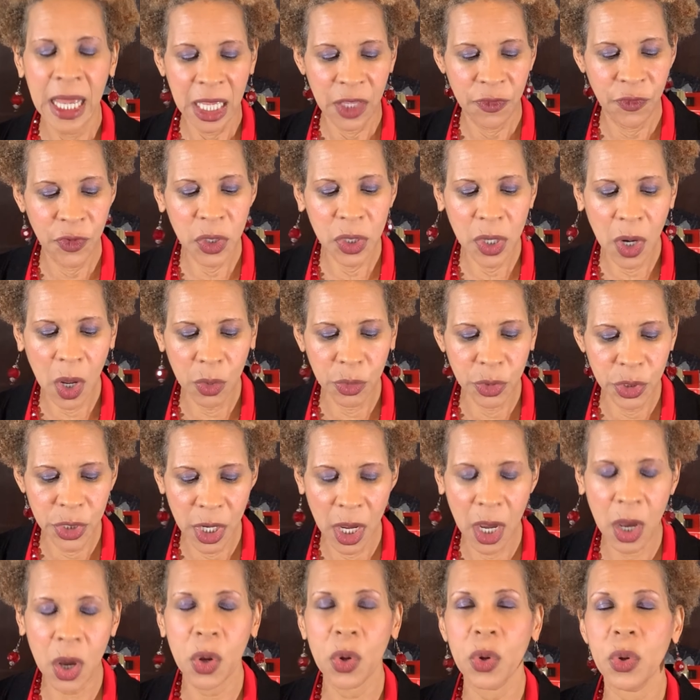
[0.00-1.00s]
If you don't
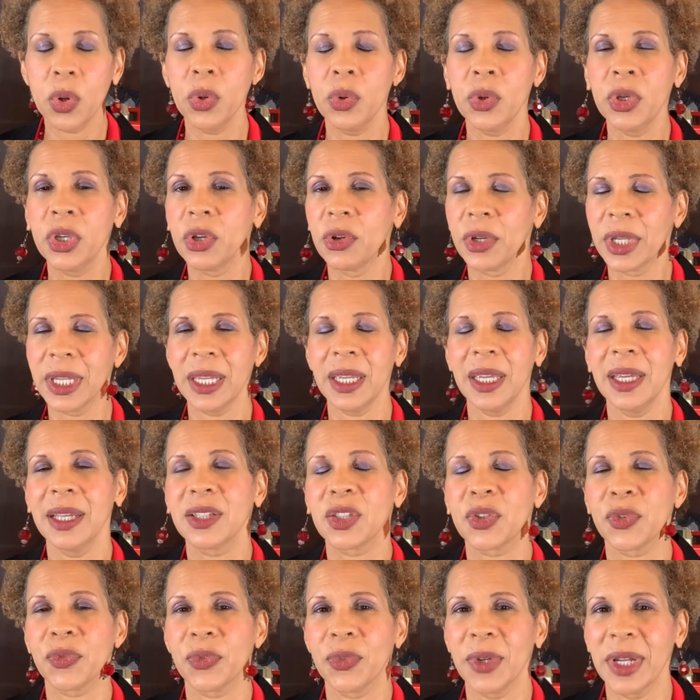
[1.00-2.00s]
know who your
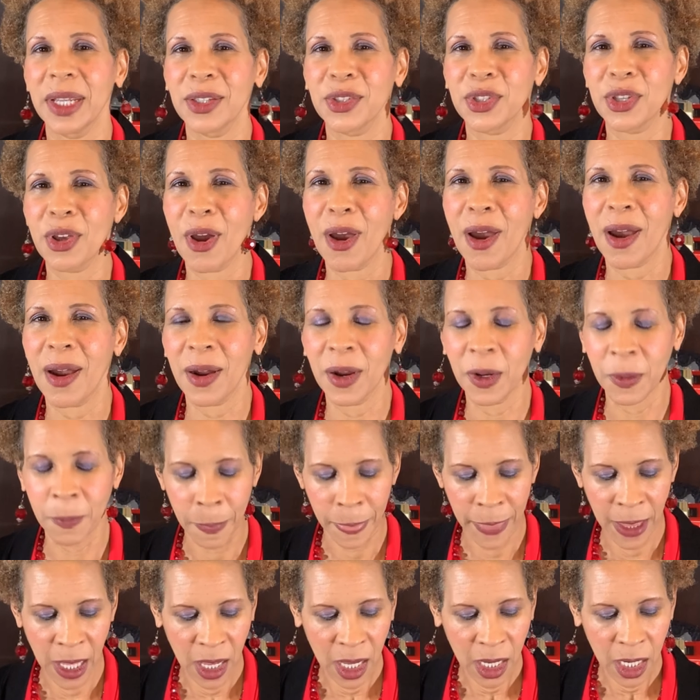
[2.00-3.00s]
kids' friends are,
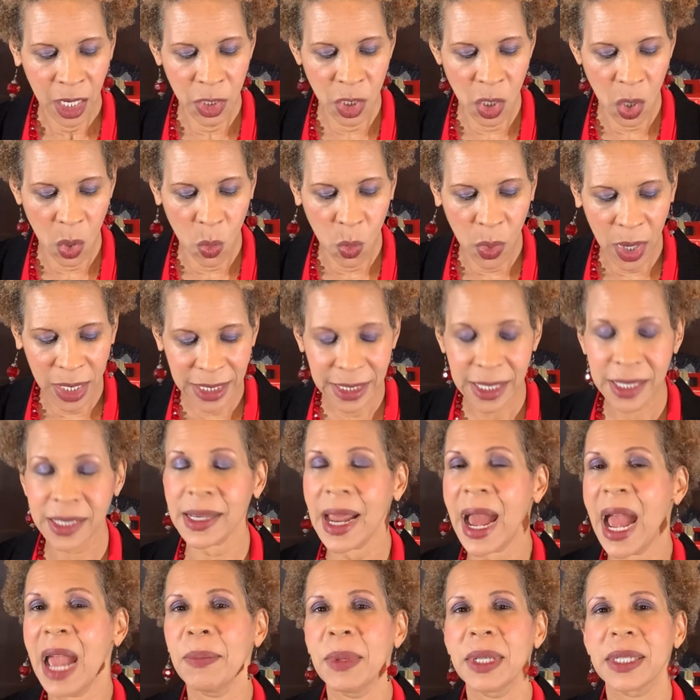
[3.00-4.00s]
what
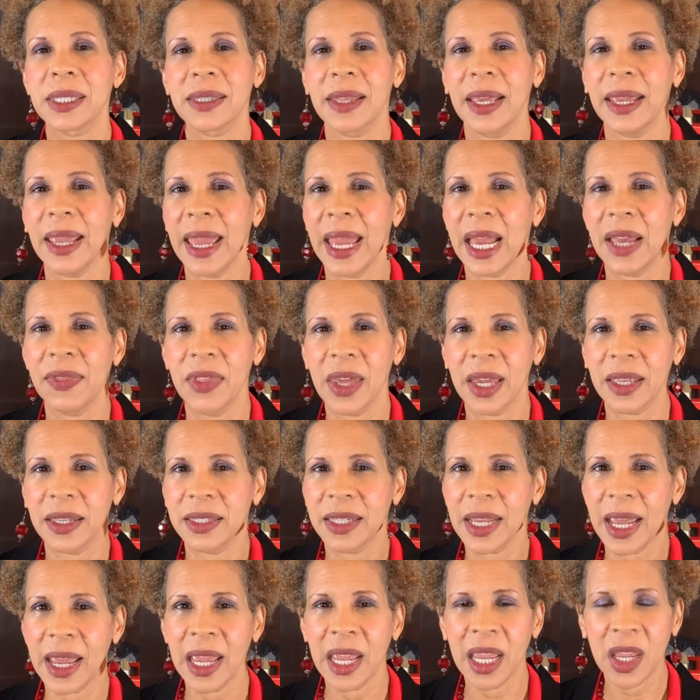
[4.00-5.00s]
assignments they had
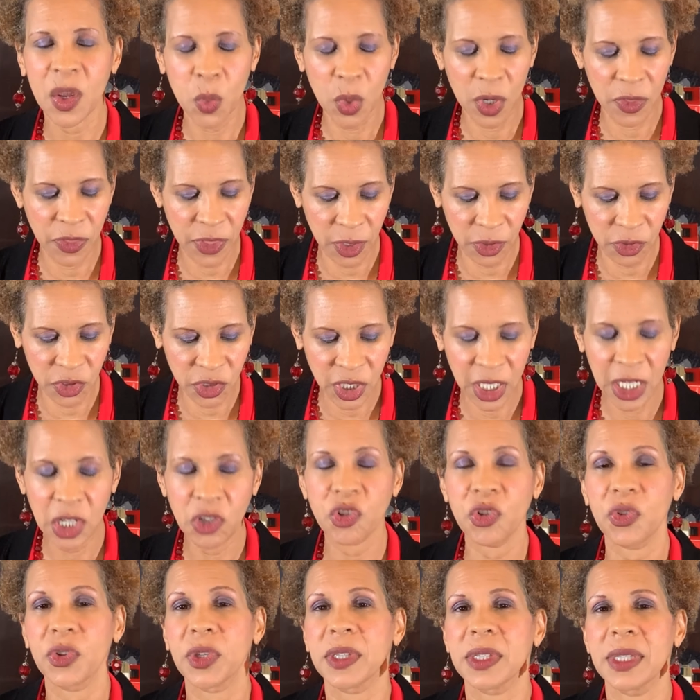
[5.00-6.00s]
that day, what their
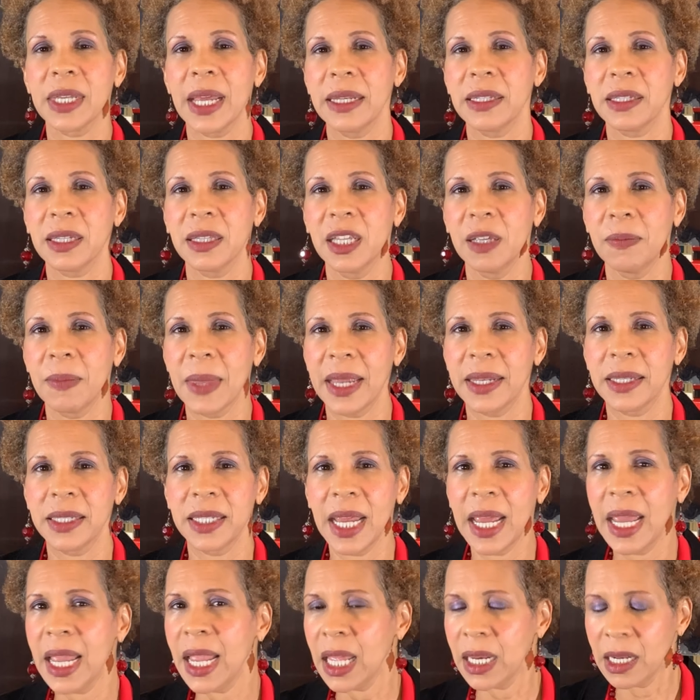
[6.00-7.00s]
teachers said to them that
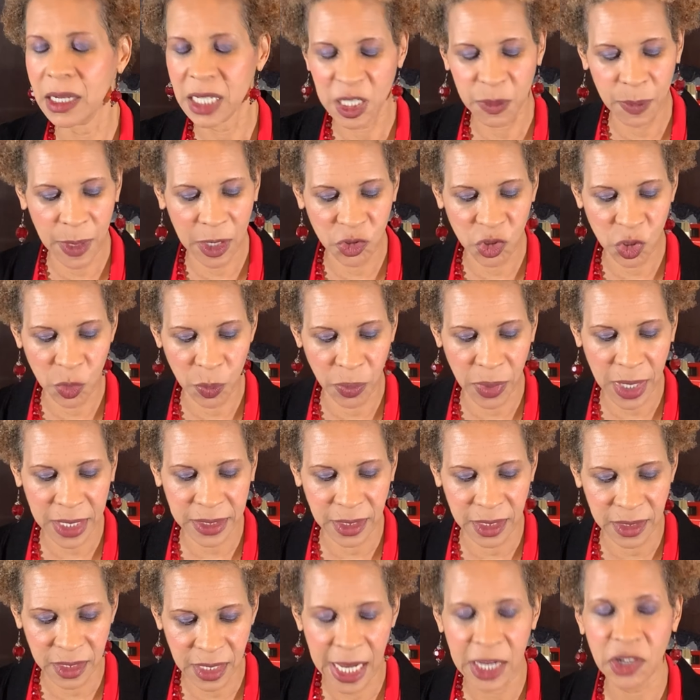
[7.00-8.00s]
day, any special
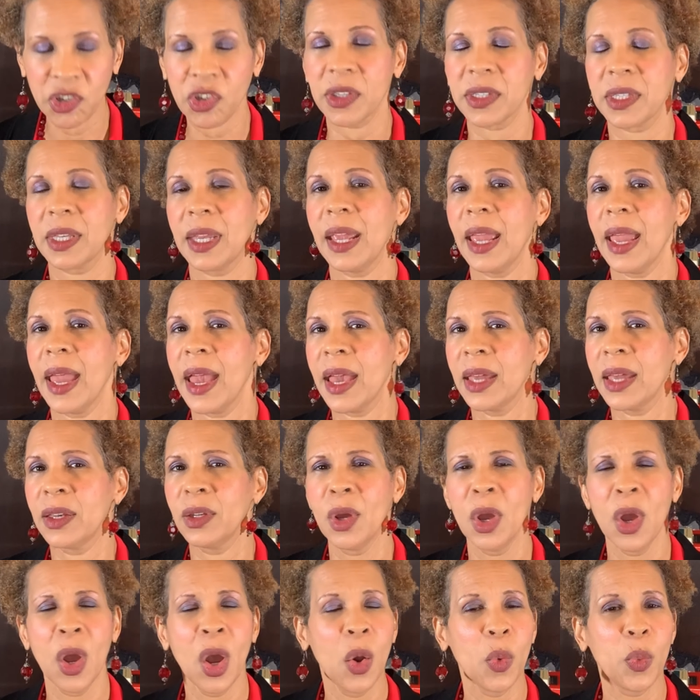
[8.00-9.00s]
presentations they had,
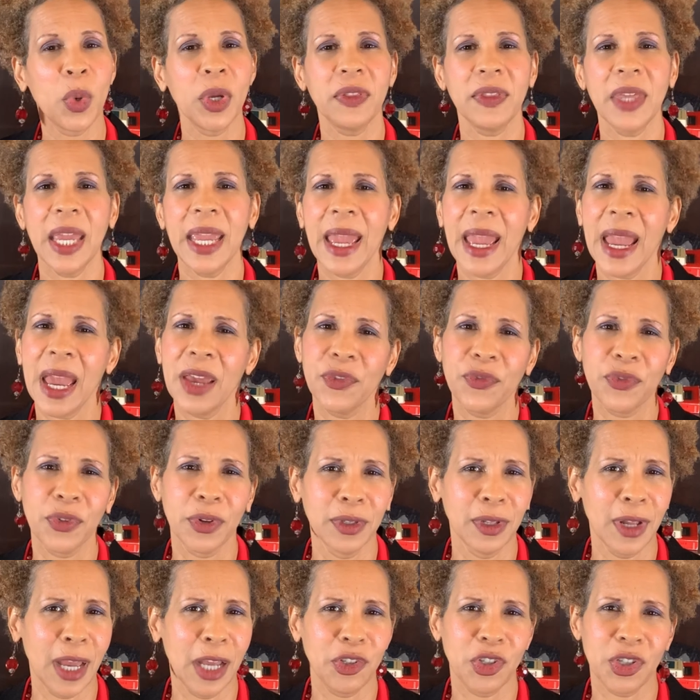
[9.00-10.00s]
what they had
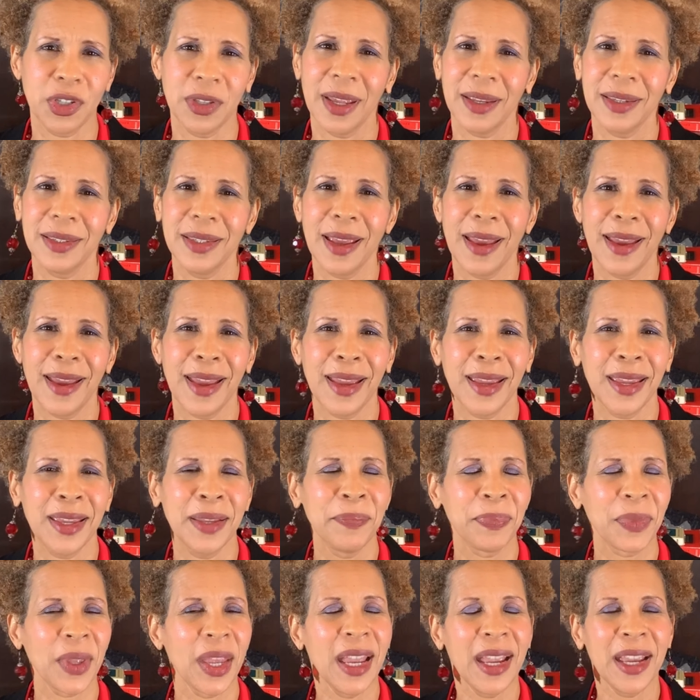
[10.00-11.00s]
for lunch that
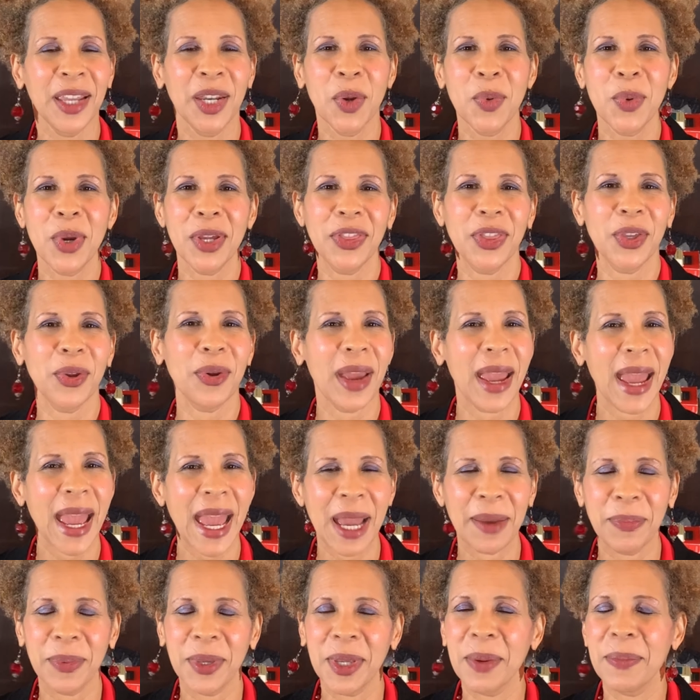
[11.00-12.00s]
day, what they're
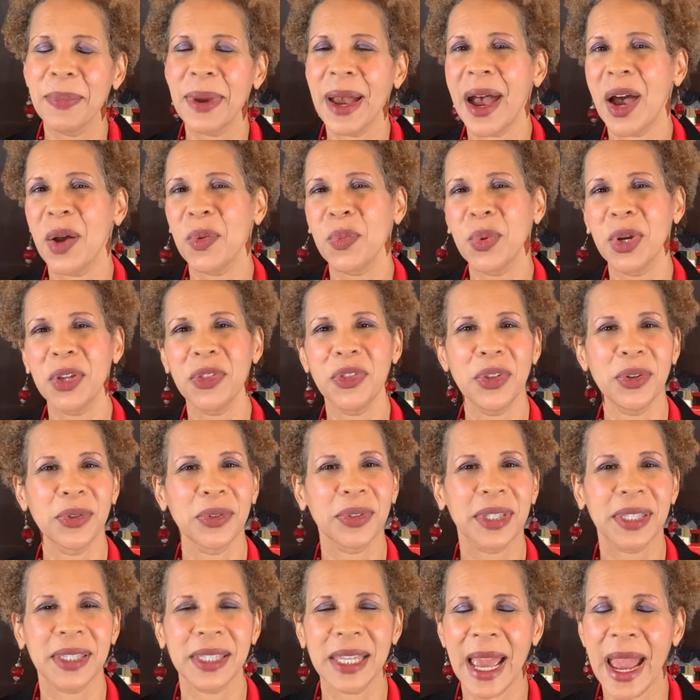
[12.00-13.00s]
happy about, what
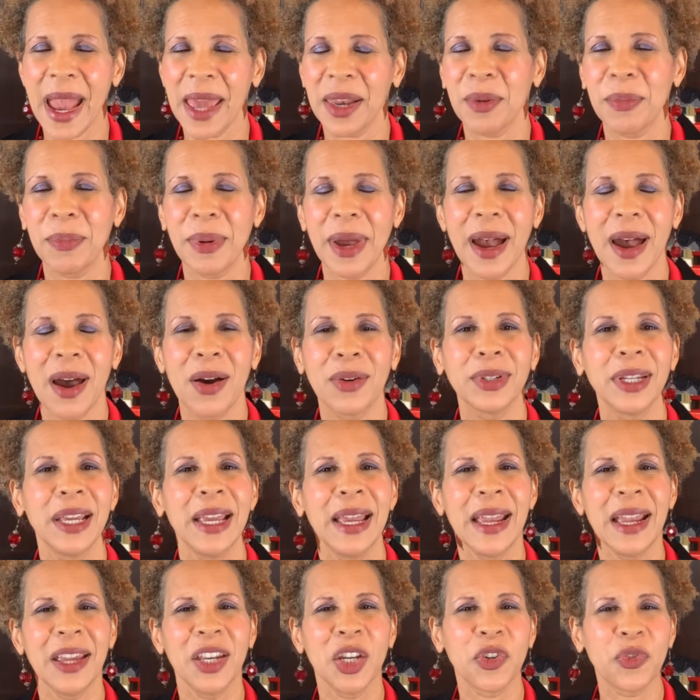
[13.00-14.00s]
they're sad about.
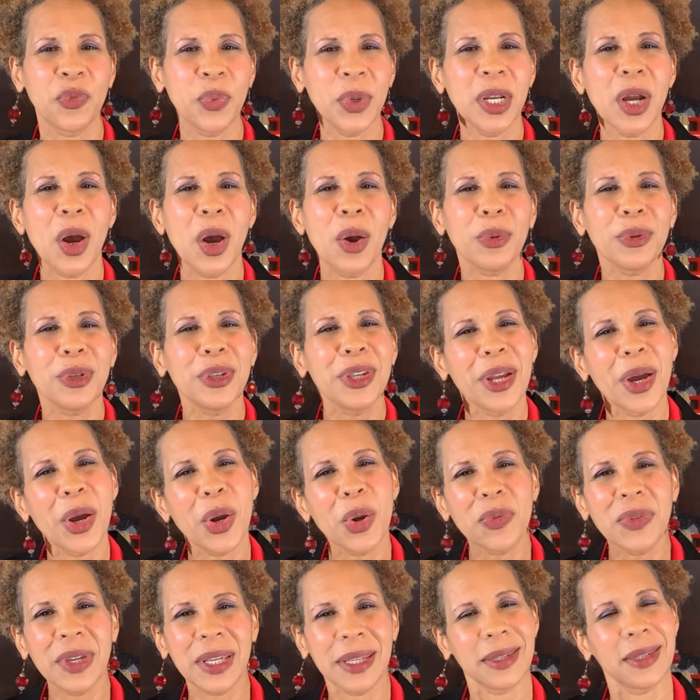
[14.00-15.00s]
If we don't
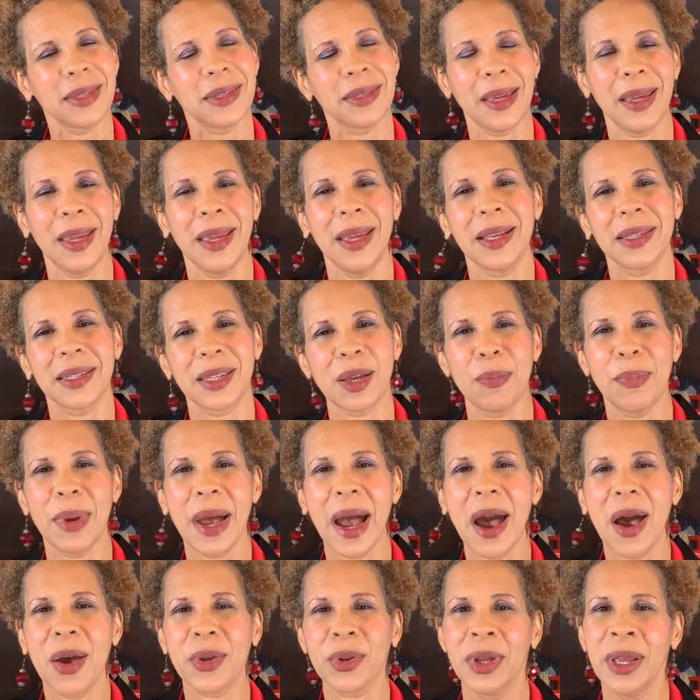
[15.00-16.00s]
know these things
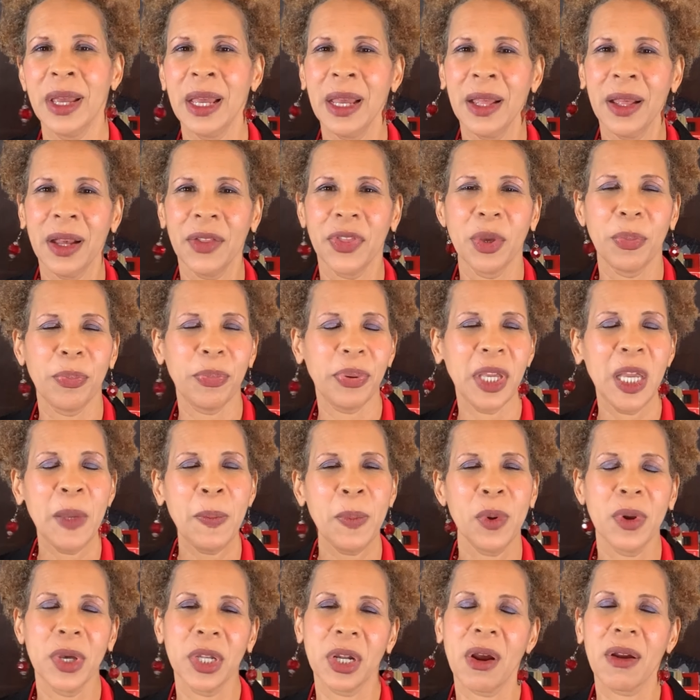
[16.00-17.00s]
about the
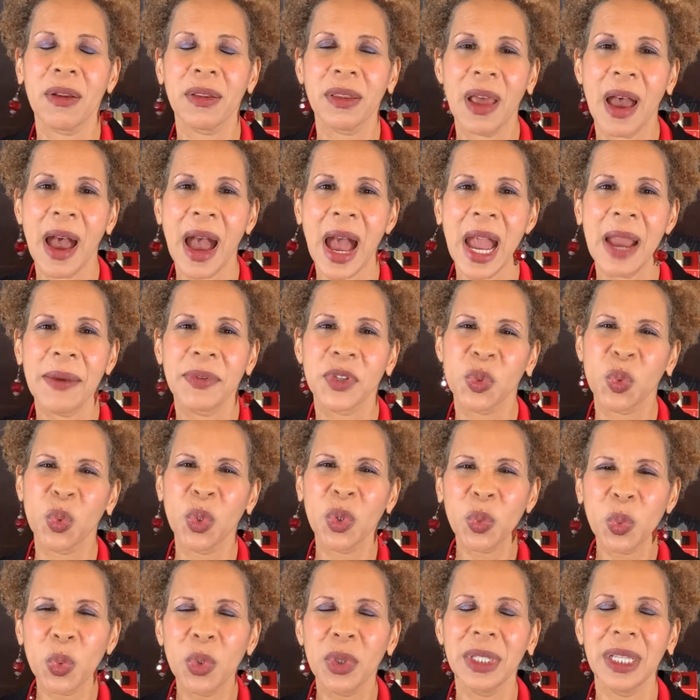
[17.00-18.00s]
people in our lives,
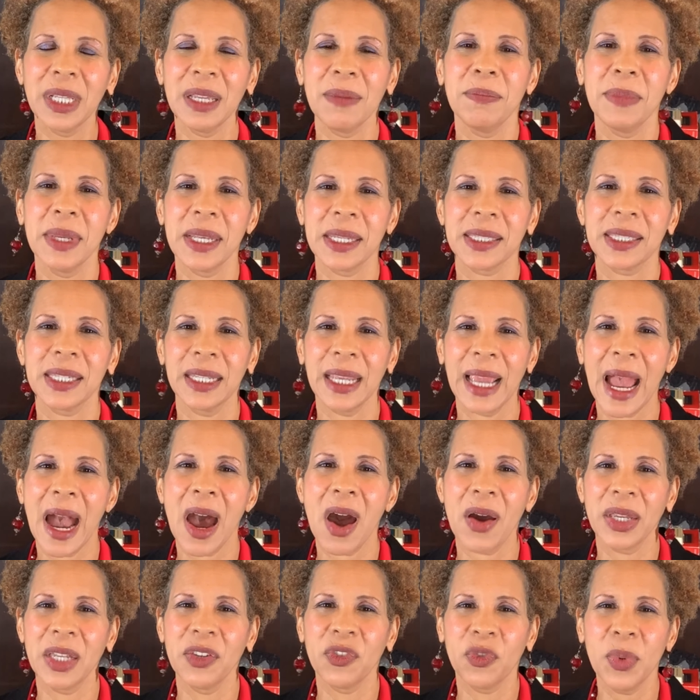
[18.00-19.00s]
we're really missing
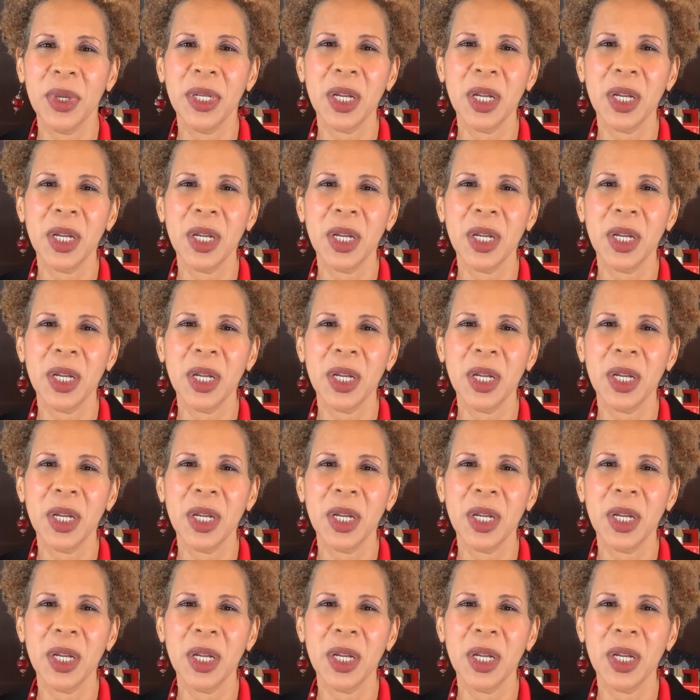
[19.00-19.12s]
out. And